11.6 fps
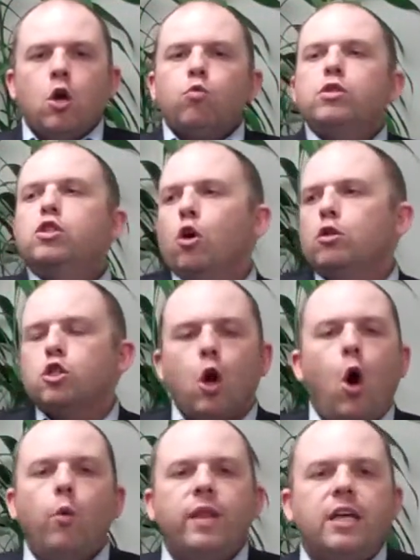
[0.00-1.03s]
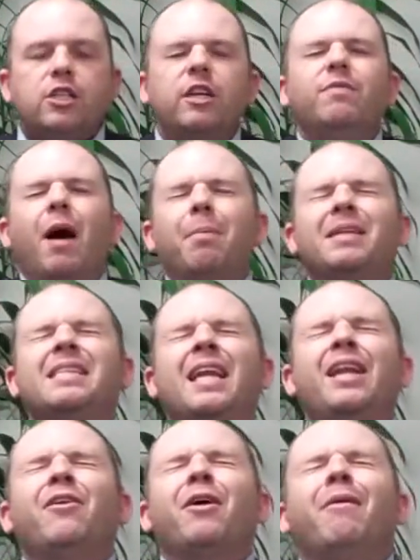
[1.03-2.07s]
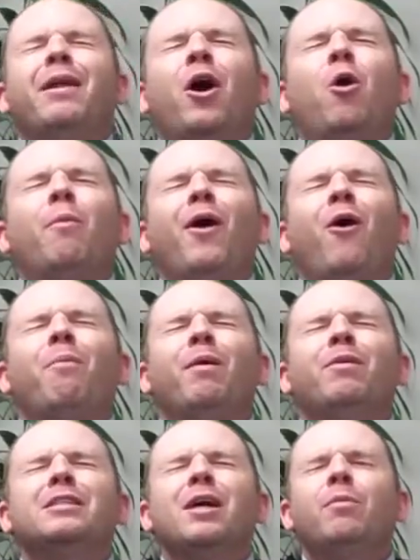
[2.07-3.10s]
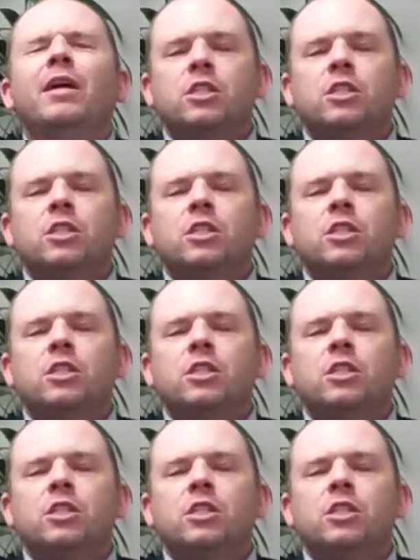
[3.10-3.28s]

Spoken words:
Results are only achieved not by sitting here going, I hope, I wish.